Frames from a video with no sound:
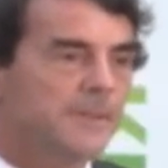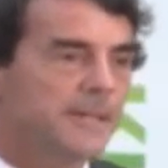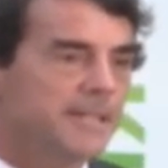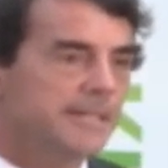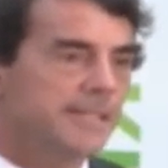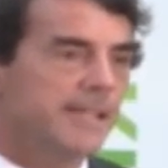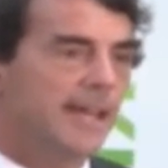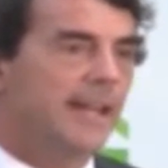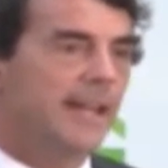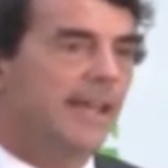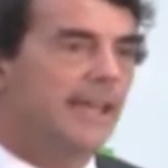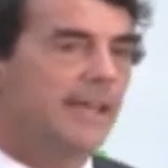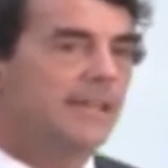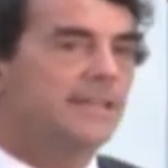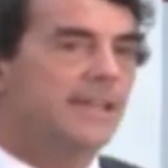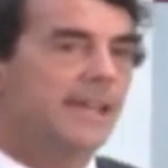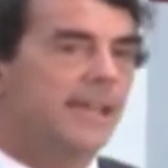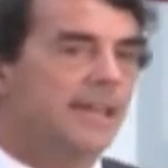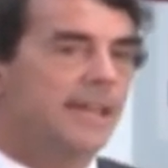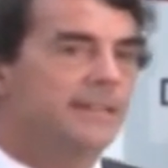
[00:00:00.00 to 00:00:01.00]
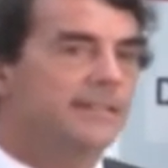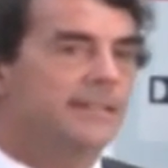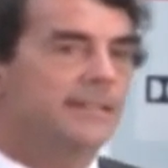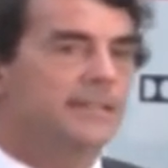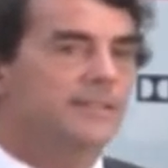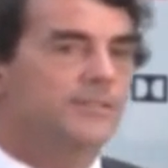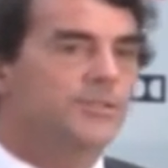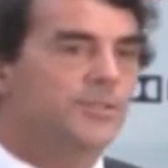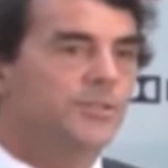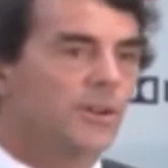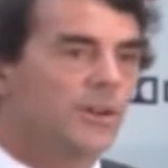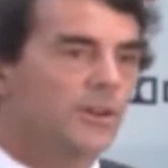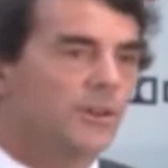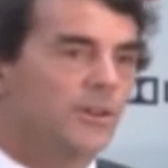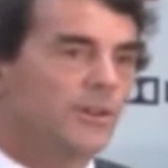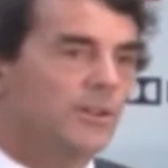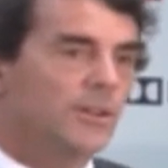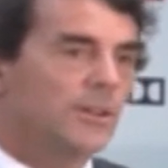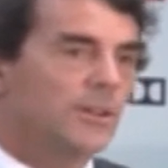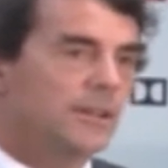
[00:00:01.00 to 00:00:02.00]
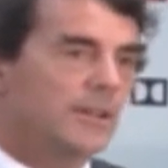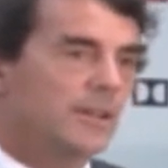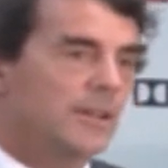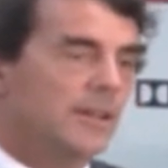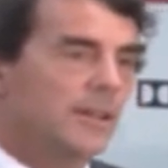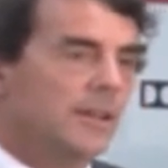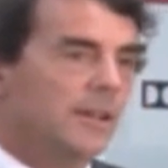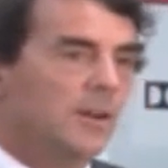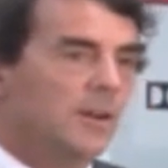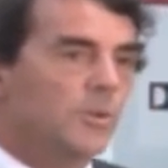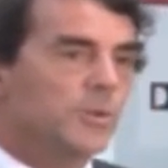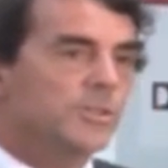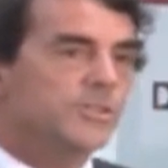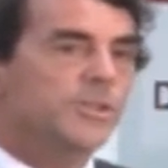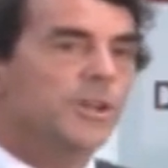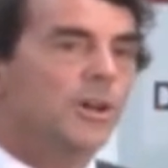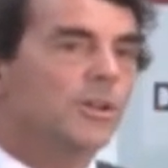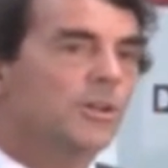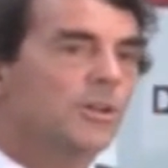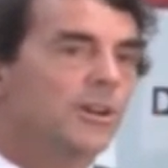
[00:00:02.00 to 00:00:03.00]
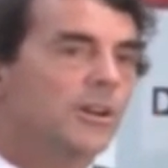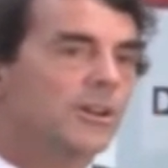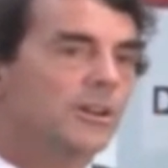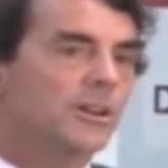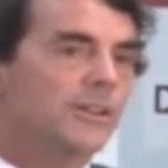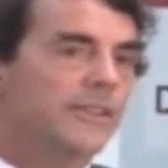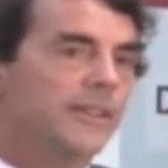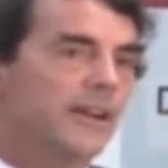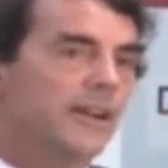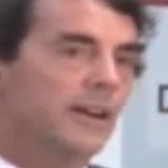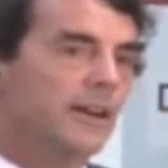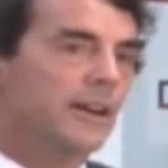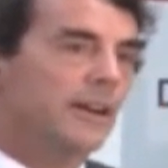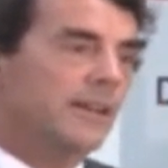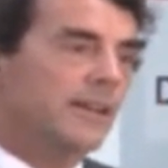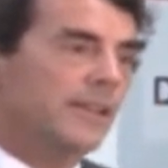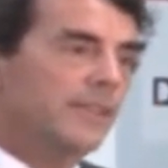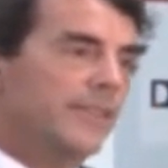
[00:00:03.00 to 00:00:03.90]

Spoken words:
because that end-to-end control was no longer there.